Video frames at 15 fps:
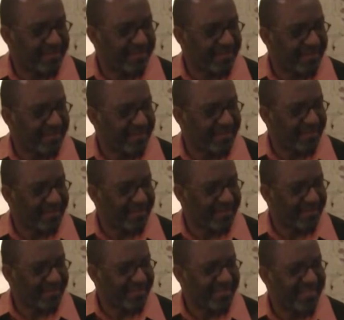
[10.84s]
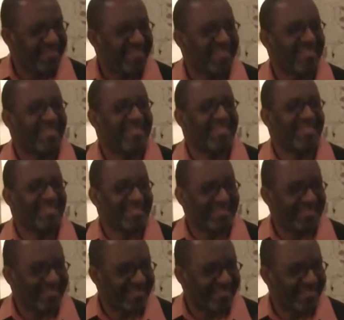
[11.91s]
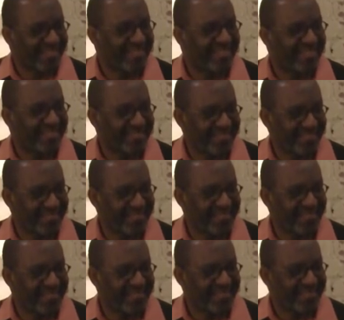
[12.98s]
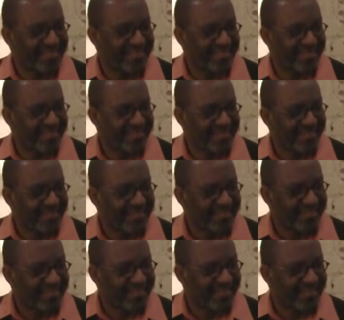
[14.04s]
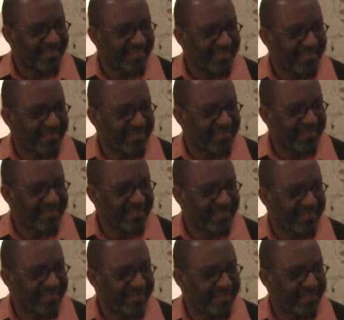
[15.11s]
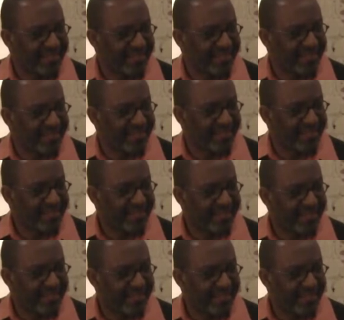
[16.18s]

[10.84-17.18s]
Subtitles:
(not speaking)